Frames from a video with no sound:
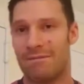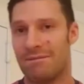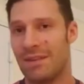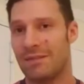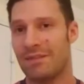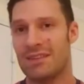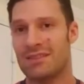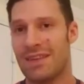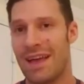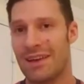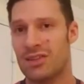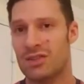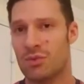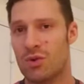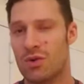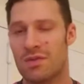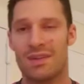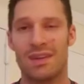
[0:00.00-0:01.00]
50
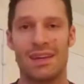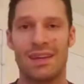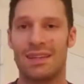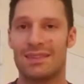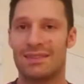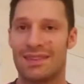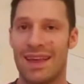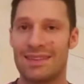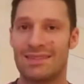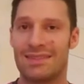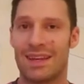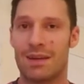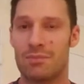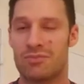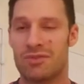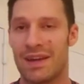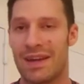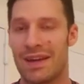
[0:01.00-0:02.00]
seconds worth, 10
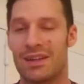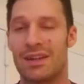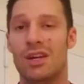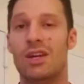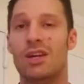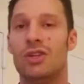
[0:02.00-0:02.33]
second break.